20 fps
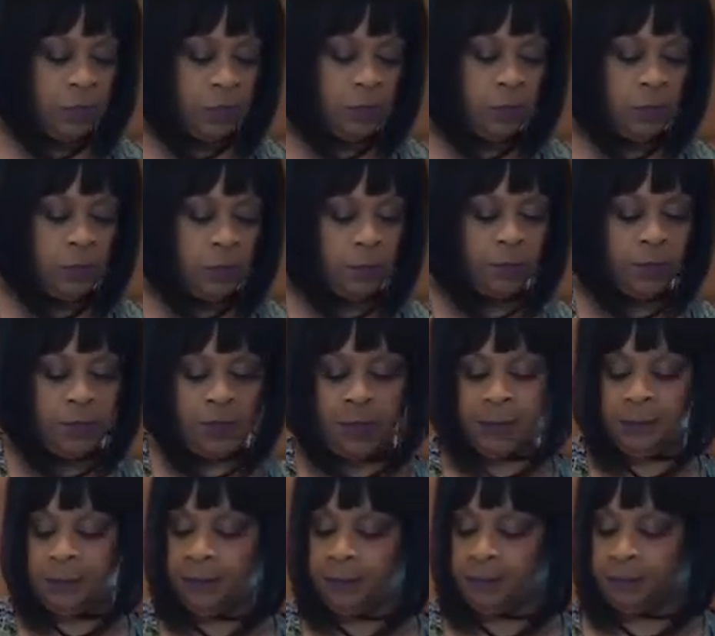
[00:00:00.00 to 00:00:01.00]
you can
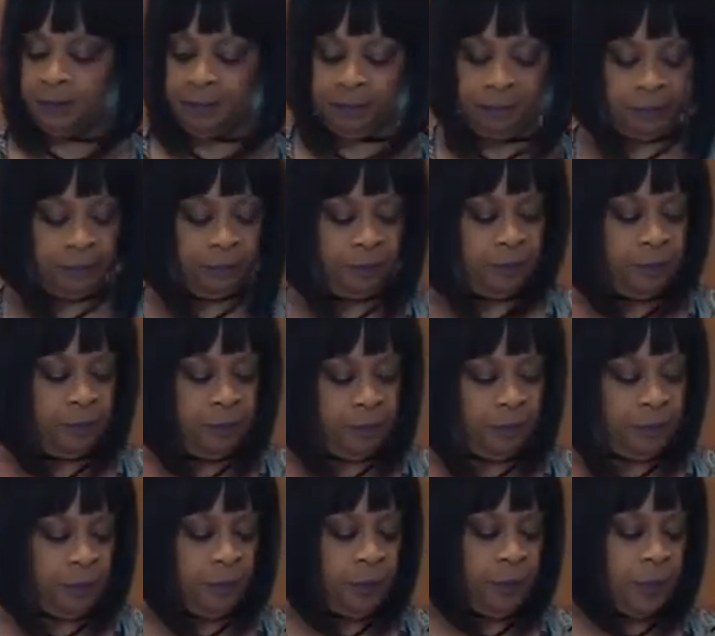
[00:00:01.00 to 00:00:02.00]
be,
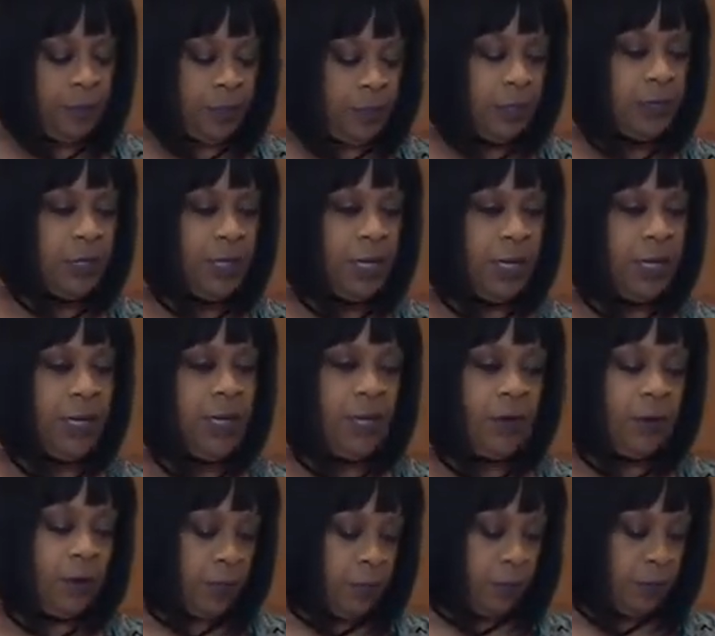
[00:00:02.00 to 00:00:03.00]
and take
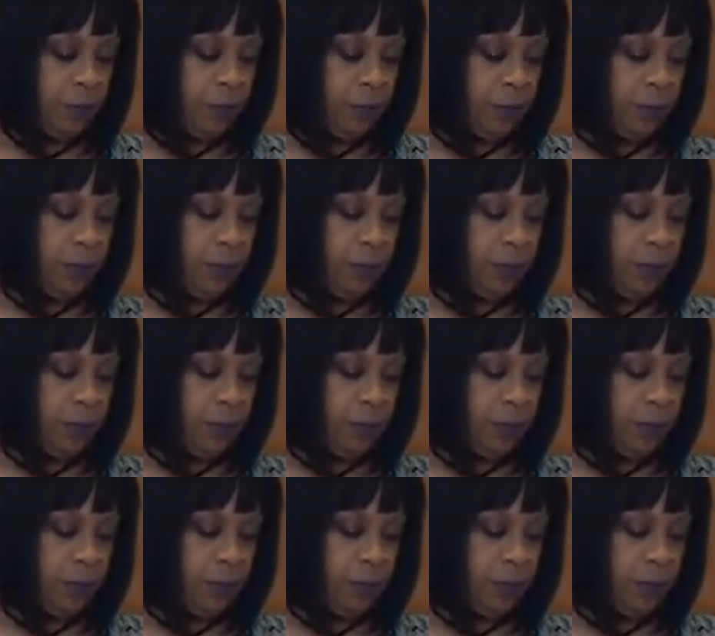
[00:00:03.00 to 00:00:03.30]
care of you.